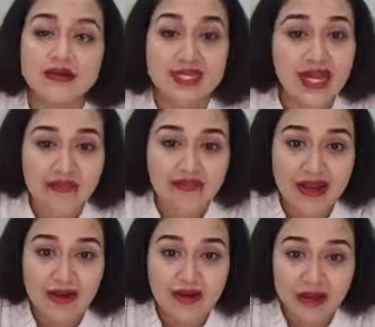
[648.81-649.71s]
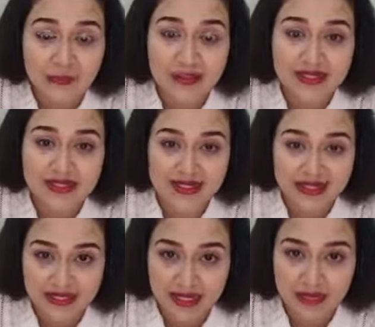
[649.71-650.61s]
DIY or
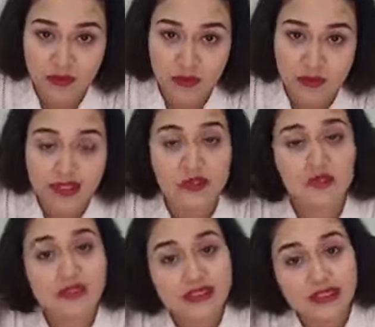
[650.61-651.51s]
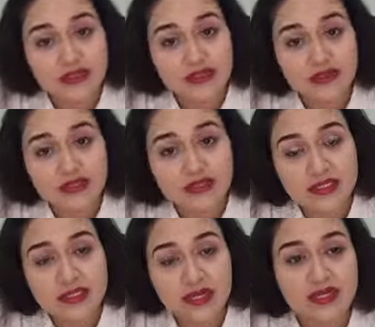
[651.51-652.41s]
applications at home. It could irritate your
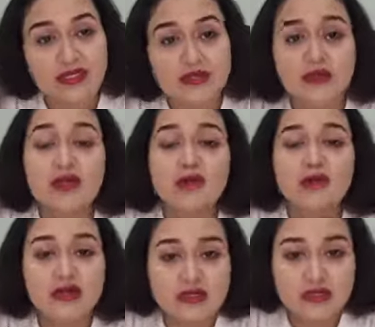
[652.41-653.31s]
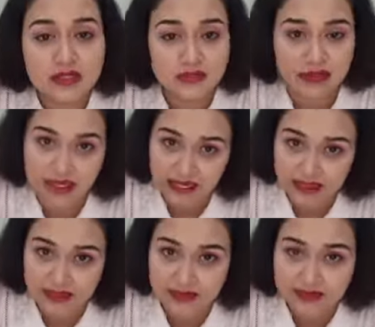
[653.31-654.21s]
skin and it could worsen your
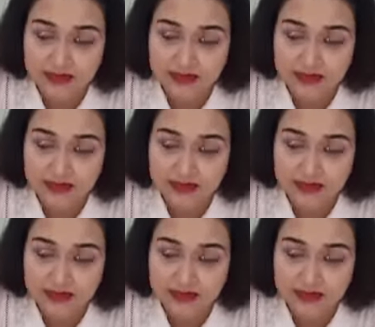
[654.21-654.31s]
acne.